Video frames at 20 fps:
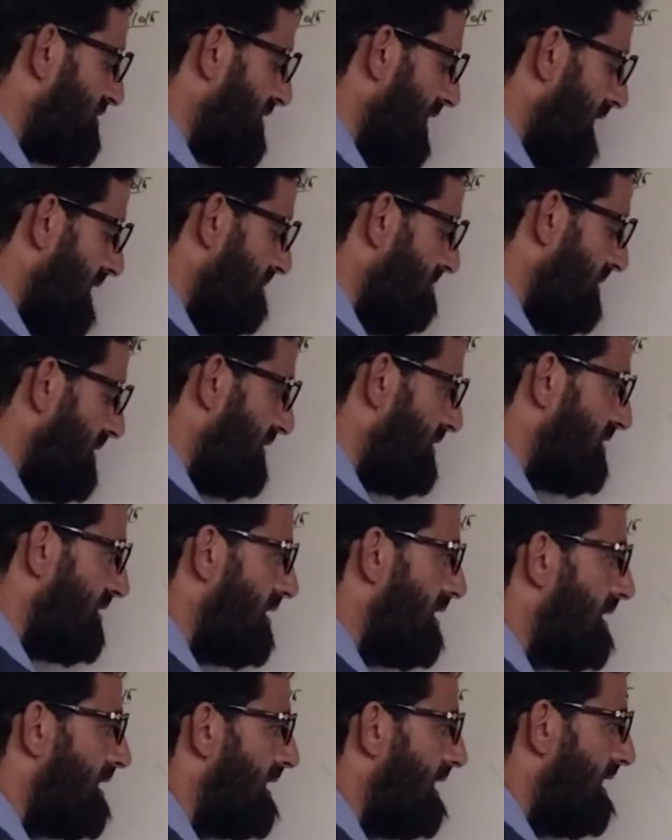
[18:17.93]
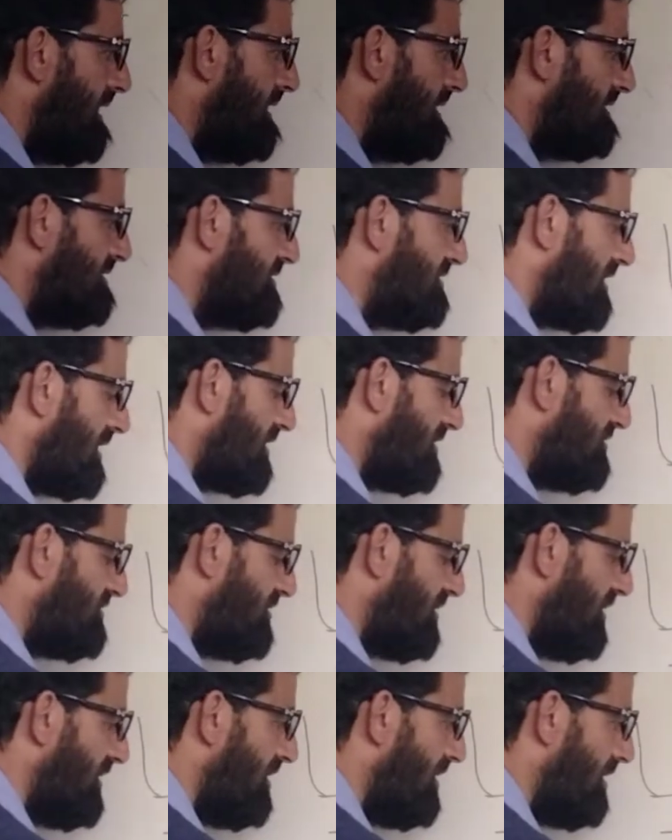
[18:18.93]
10 meter,
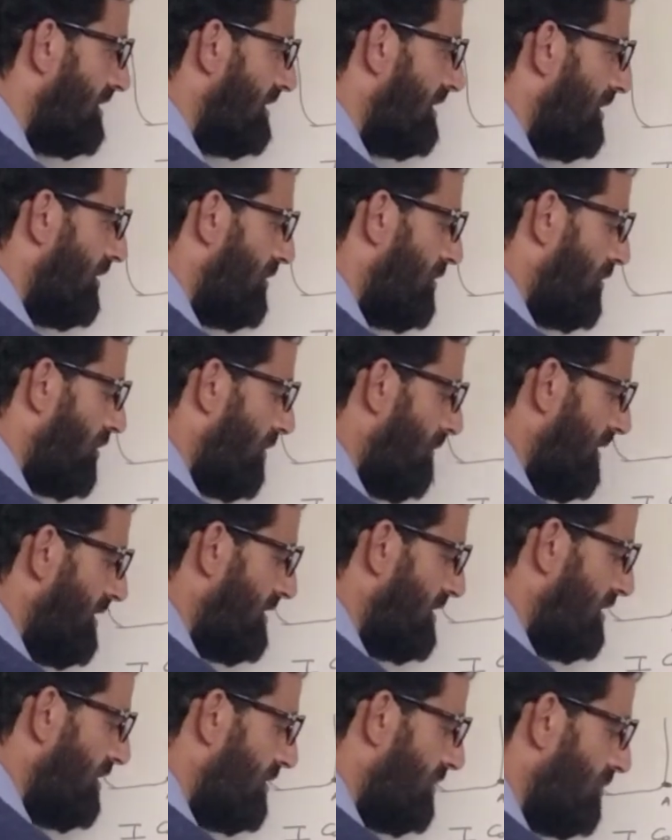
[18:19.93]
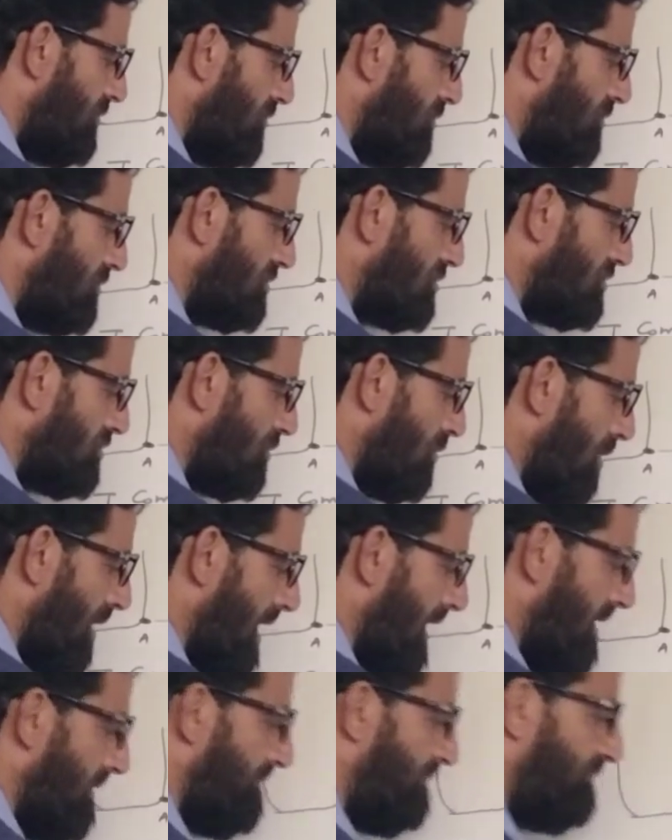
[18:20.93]
16, 22, so
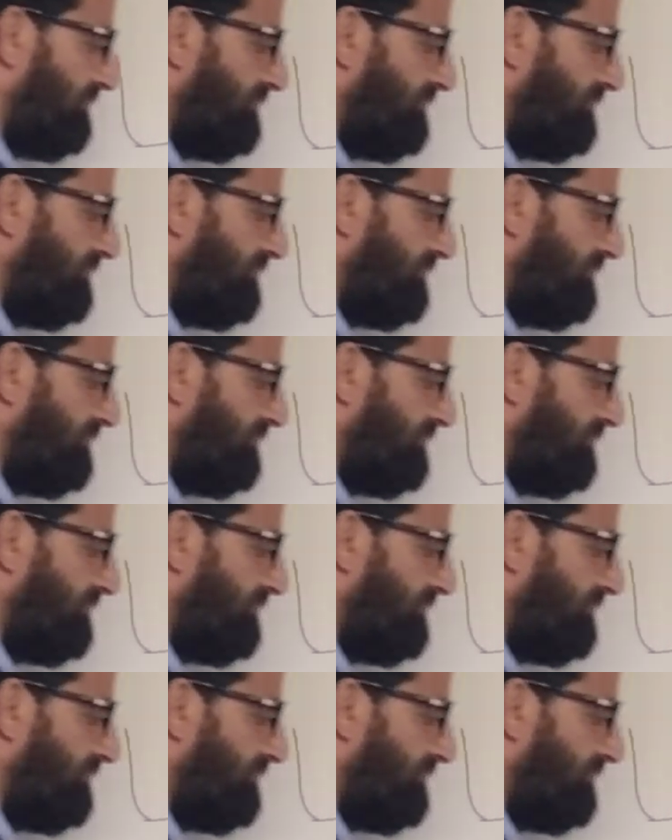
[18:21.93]
on.